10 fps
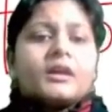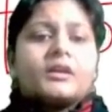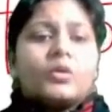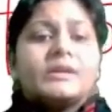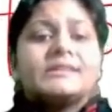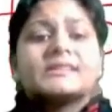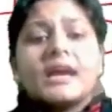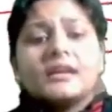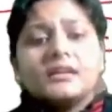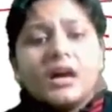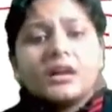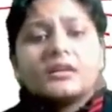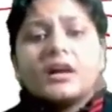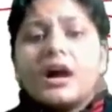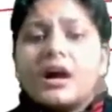Closed and
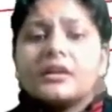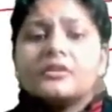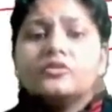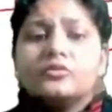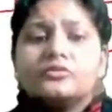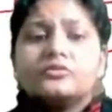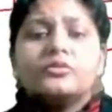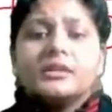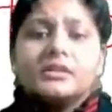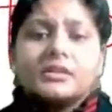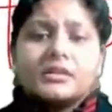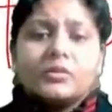dark are known to other.